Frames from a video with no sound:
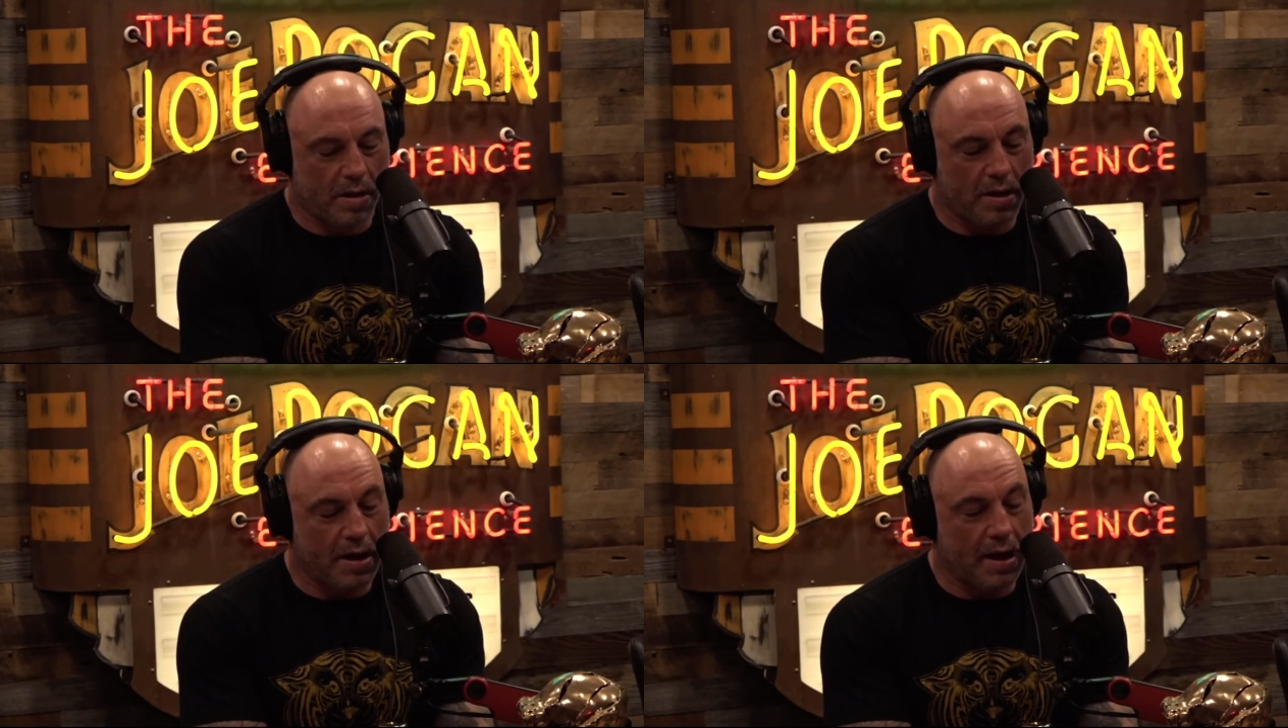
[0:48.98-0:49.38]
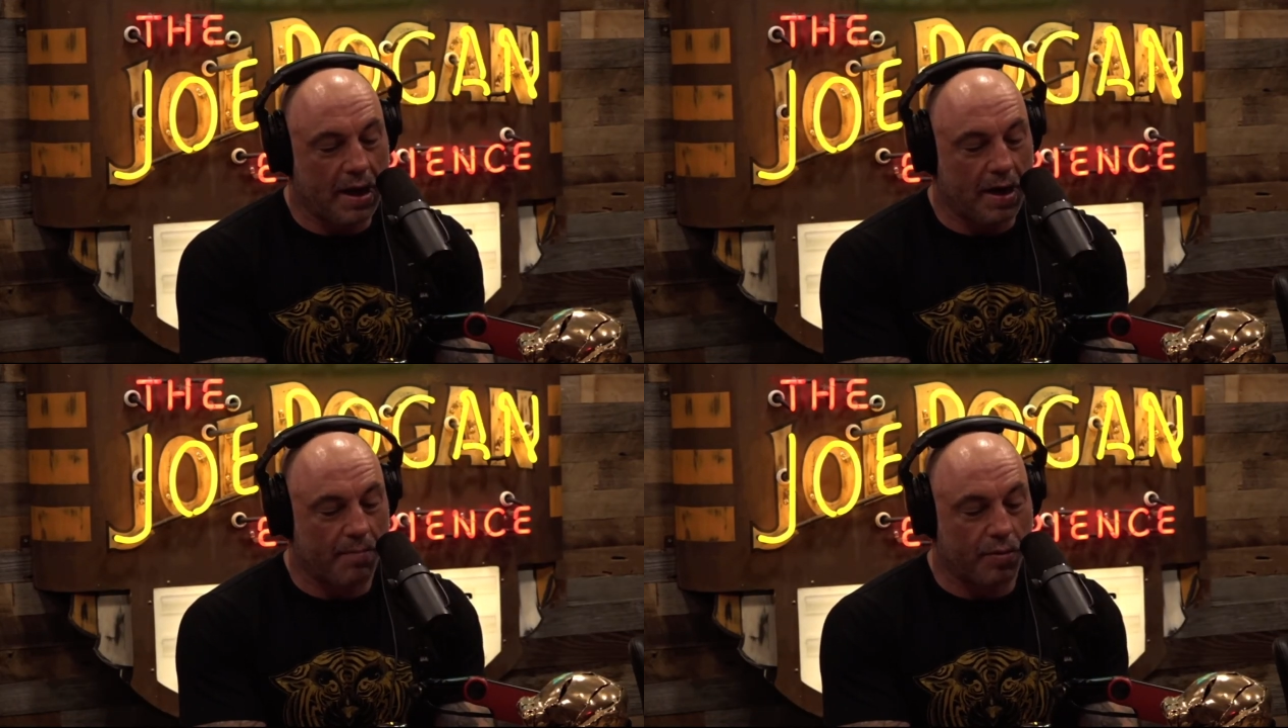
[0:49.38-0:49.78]
Yeah,
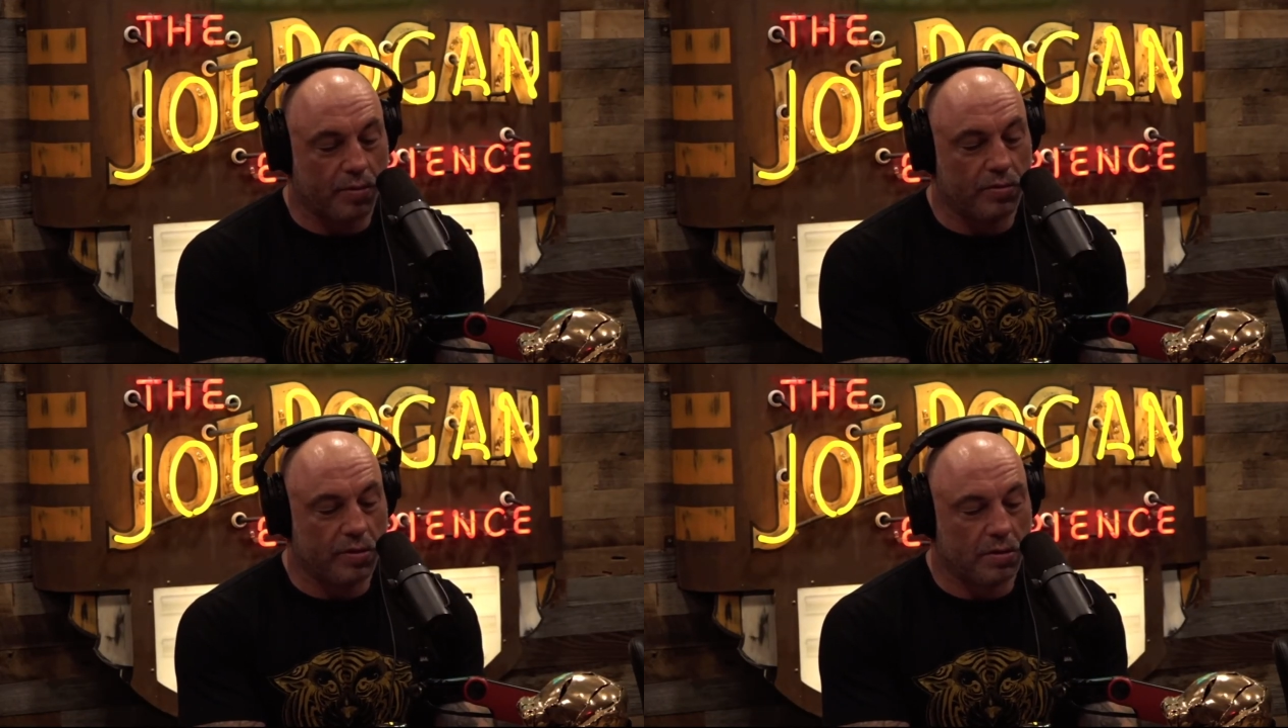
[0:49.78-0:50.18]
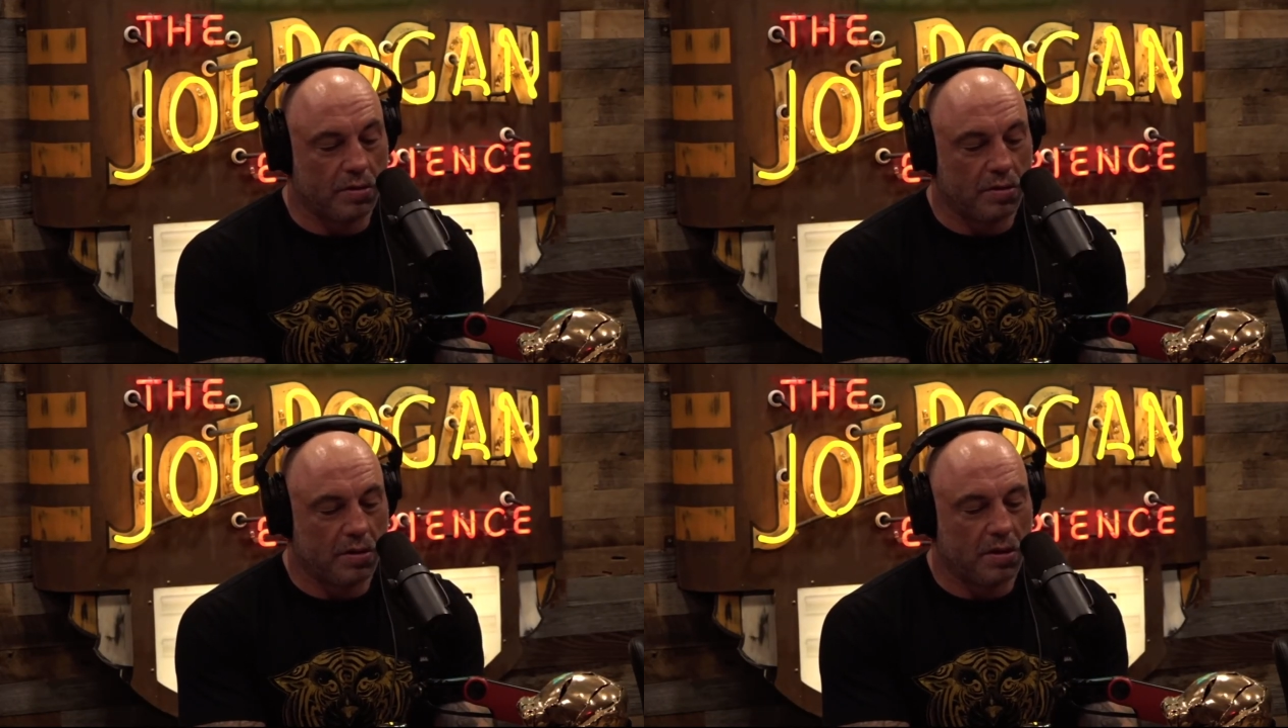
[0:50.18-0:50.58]
yeah. Brutal.
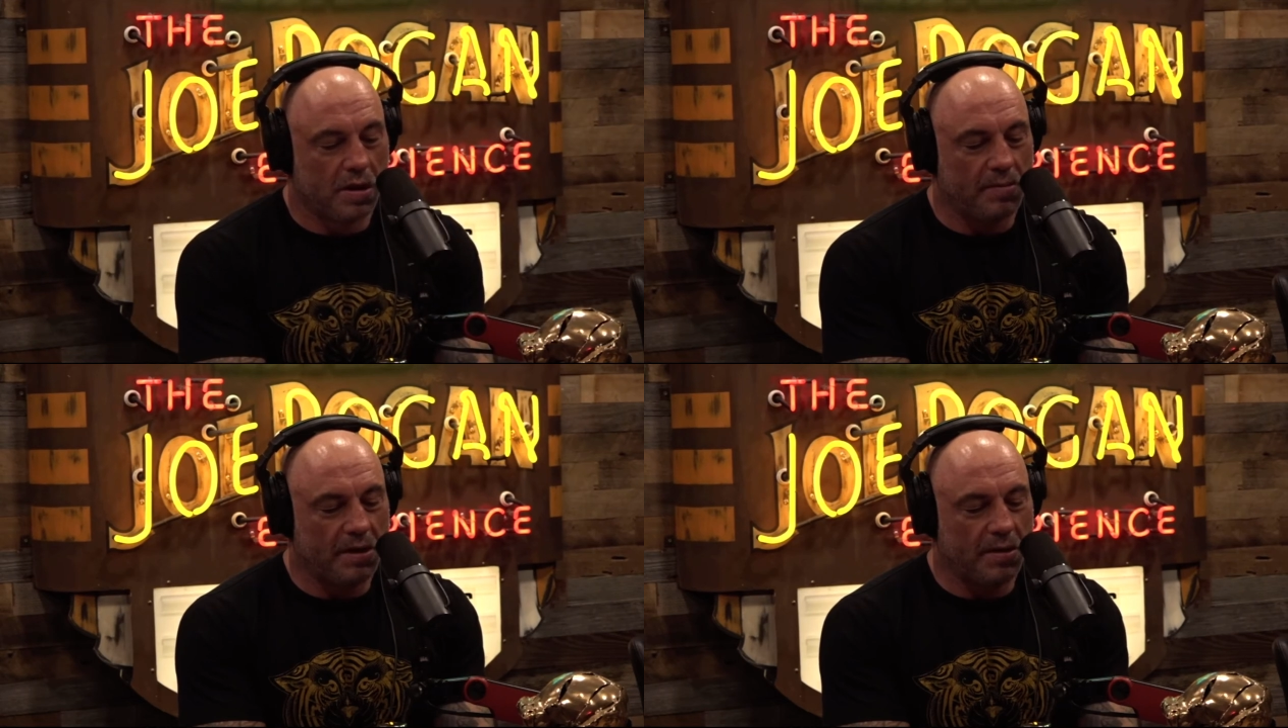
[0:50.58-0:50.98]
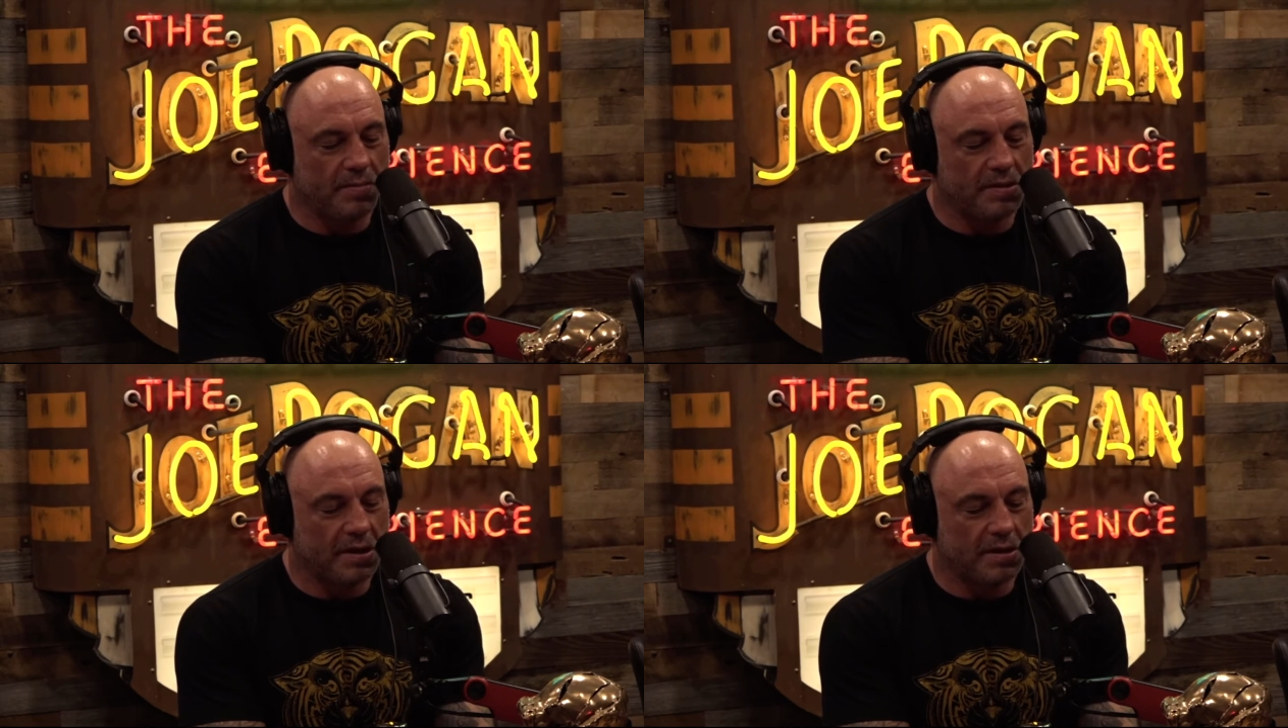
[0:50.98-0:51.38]
Let me send